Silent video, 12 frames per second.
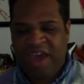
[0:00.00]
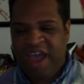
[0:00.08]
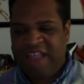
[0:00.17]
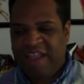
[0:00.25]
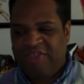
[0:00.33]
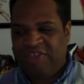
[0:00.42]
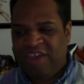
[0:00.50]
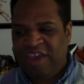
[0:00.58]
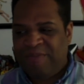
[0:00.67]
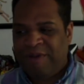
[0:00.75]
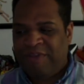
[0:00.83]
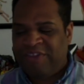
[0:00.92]
and not thinking
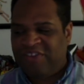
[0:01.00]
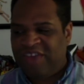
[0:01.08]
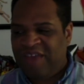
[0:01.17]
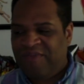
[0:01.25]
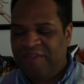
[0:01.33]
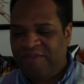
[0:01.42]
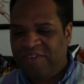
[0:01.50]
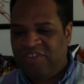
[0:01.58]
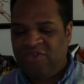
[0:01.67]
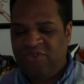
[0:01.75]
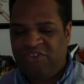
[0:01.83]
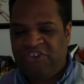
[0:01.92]
about the safety of the
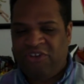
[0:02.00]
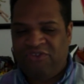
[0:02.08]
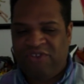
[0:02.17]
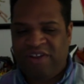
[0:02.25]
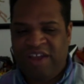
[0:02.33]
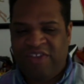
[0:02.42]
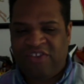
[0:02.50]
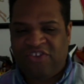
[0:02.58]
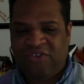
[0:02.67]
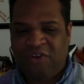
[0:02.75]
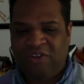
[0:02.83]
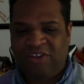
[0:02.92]
two children in the
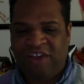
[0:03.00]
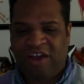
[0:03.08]
stroller.